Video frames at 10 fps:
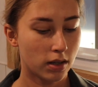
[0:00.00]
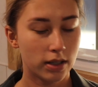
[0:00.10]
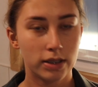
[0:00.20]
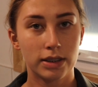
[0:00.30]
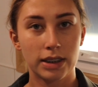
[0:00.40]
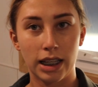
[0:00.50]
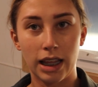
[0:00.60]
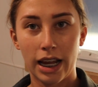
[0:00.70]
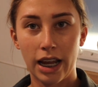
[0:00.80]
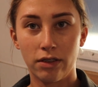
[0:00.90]
And see,
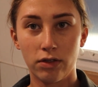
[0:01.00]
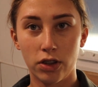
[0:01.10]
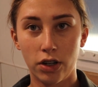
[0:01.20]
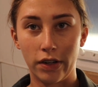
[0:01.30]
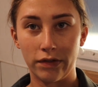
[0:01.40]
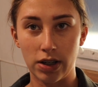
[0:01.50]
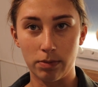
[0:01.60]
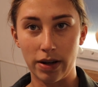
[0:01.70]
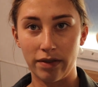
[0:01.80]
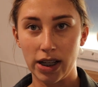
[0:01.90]
like, even though I've
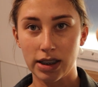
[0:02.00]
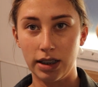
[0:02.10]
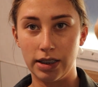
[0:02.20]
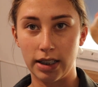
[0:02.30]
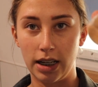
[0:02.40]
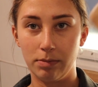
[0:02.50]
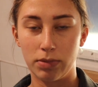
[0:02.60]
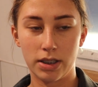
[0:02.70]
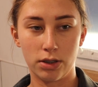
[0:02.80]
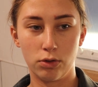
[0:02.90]
done my face cleanser, I'm
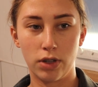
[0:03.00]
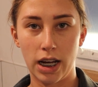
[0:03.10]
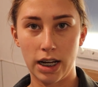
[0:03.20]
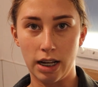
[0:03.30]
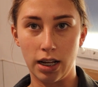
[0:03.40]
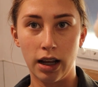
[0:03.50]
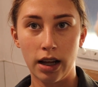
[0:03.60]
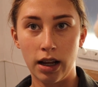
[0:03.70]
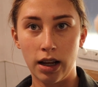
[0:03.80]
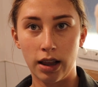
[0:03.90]
still getting
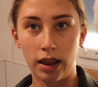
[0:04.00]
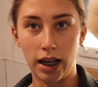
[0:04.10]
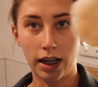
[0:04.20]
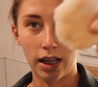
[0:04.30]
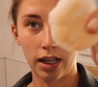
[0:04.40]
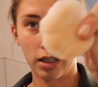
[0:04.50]
like